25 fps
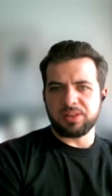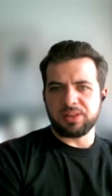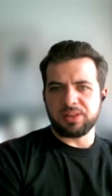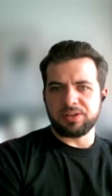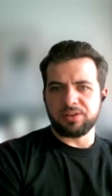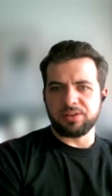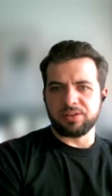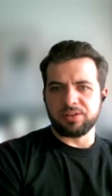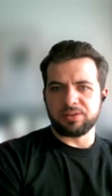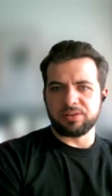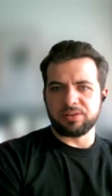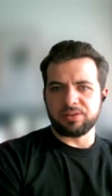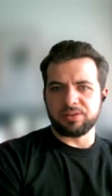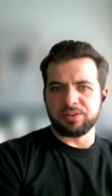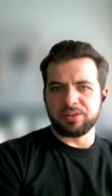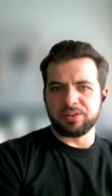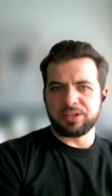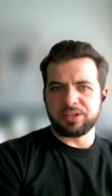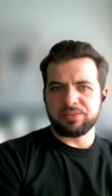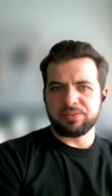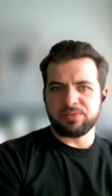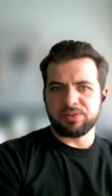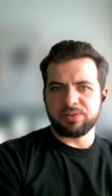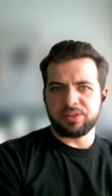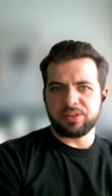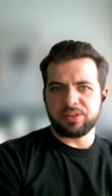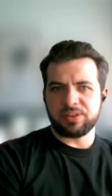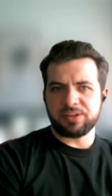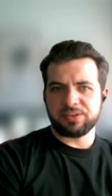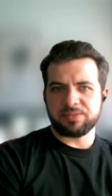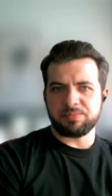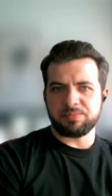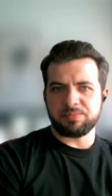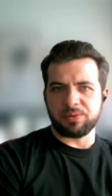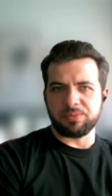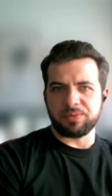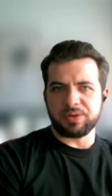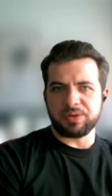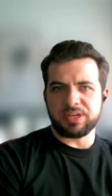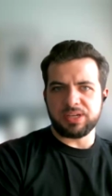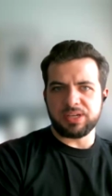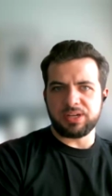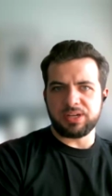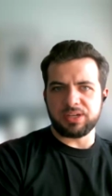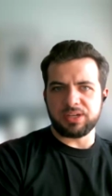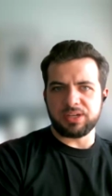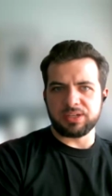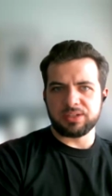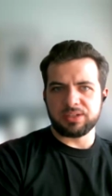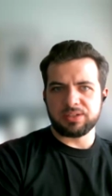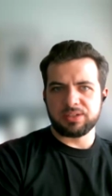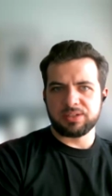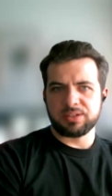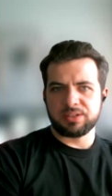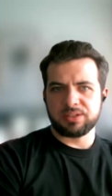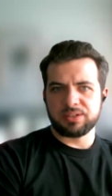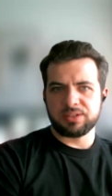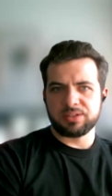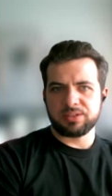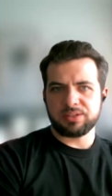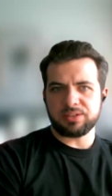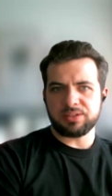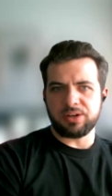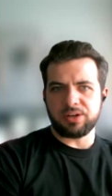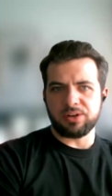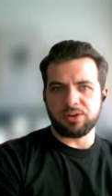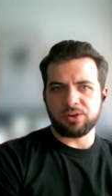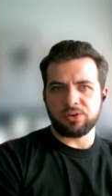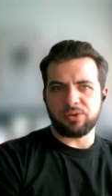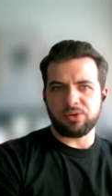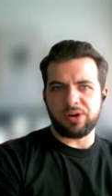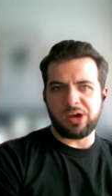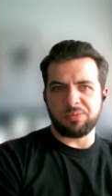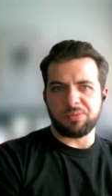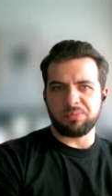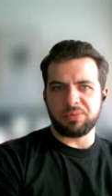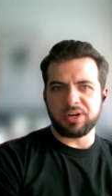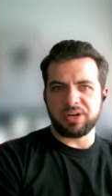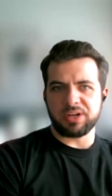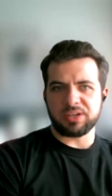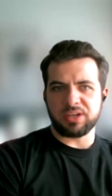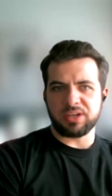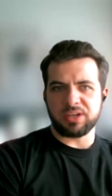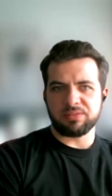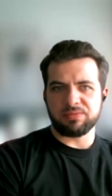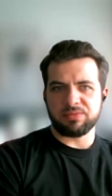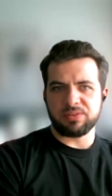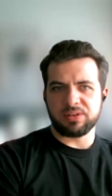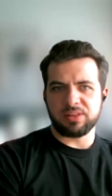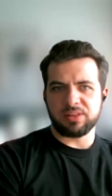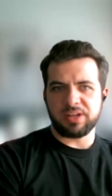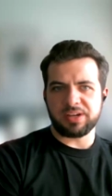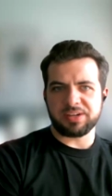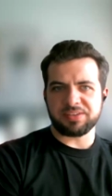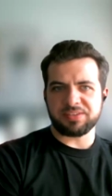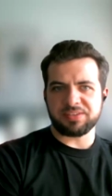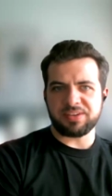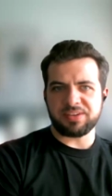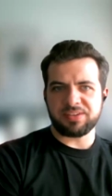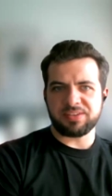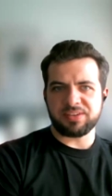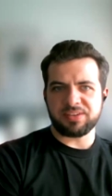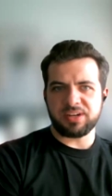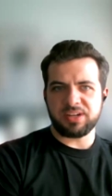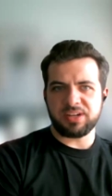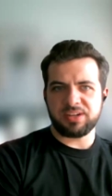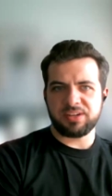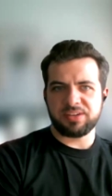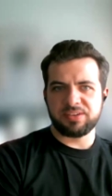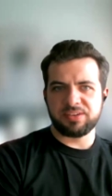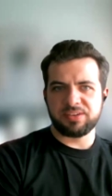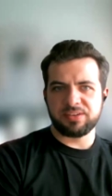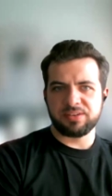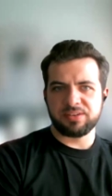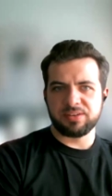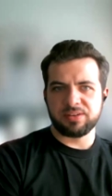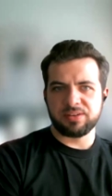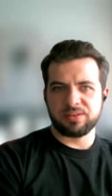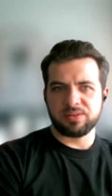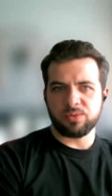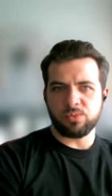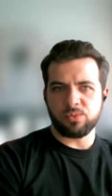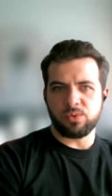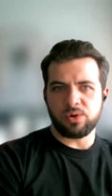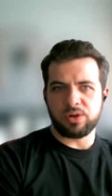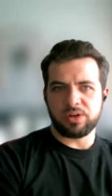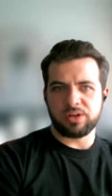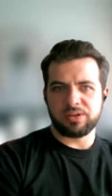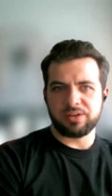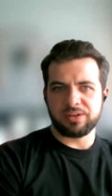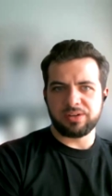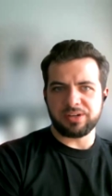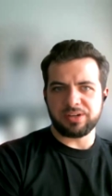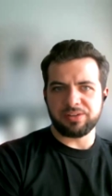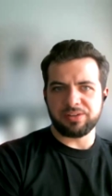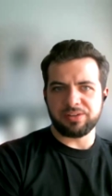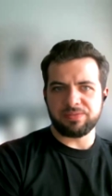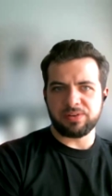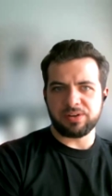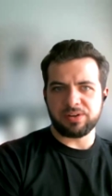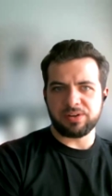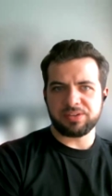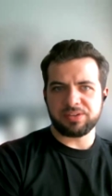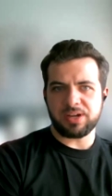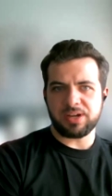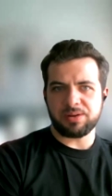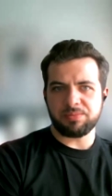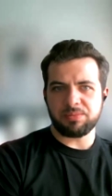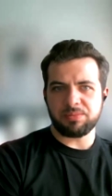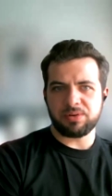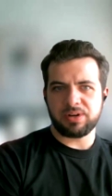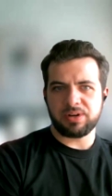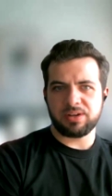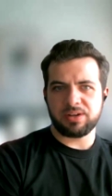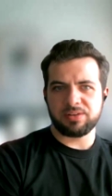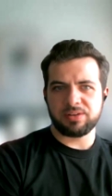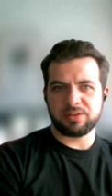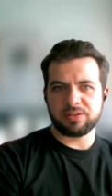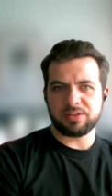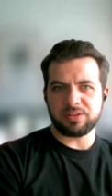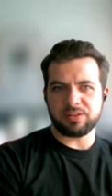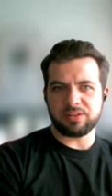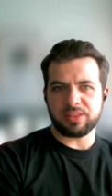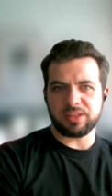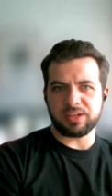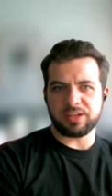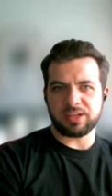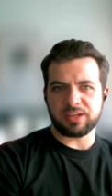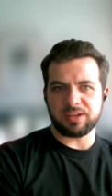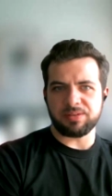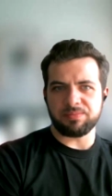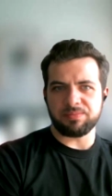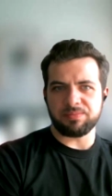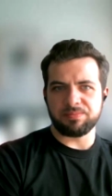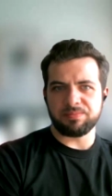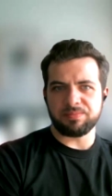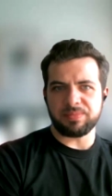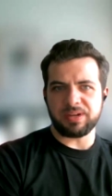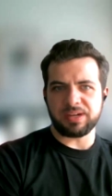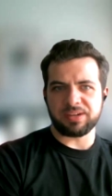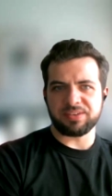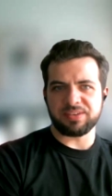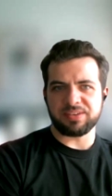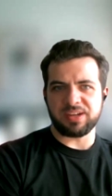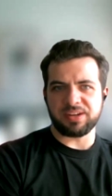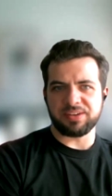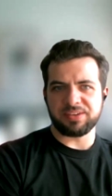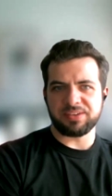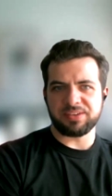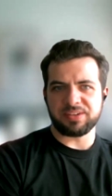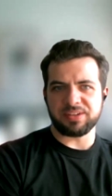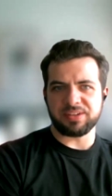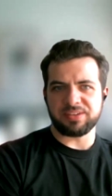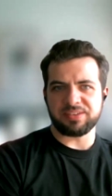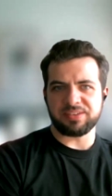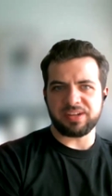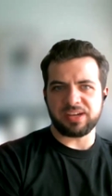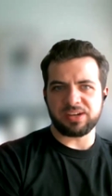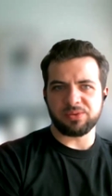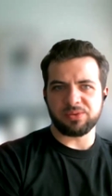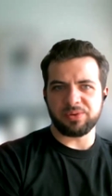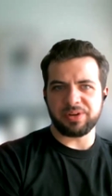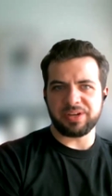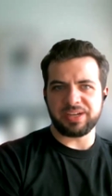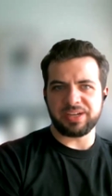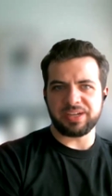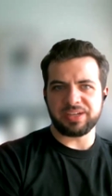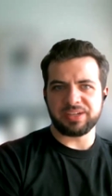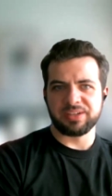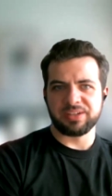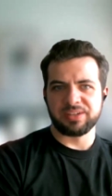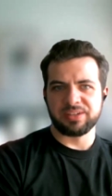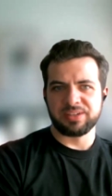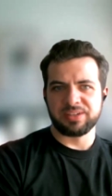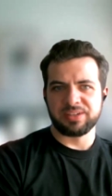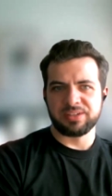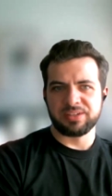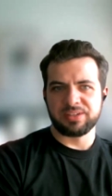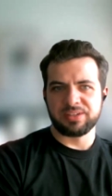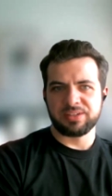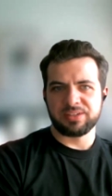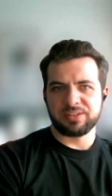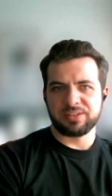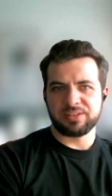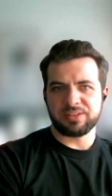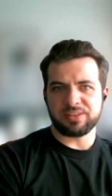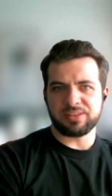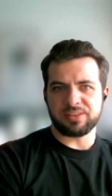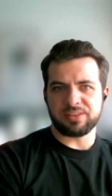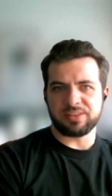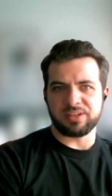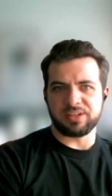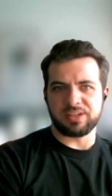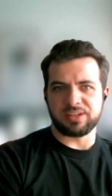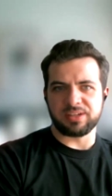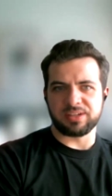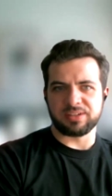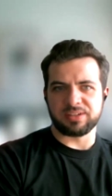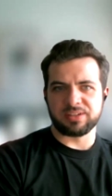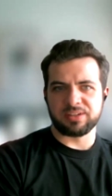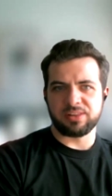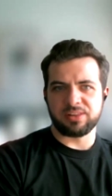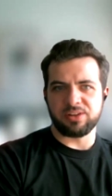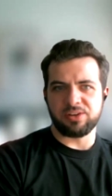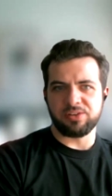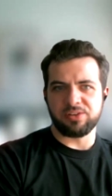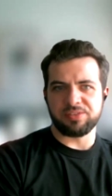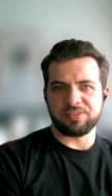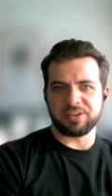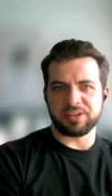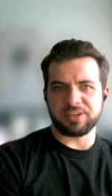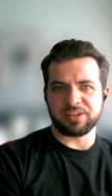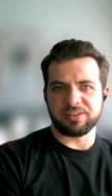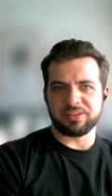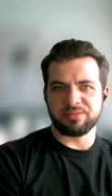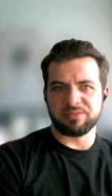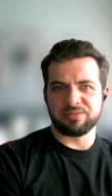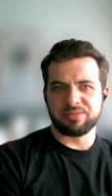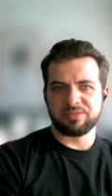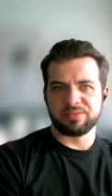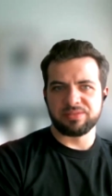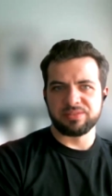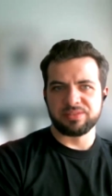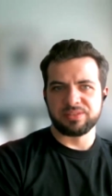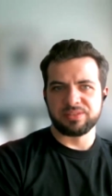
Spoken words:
a little early for this, but we did a groundbreaking for Legacy Cities one, the first time around. Do you think it makes sense to segue the closing of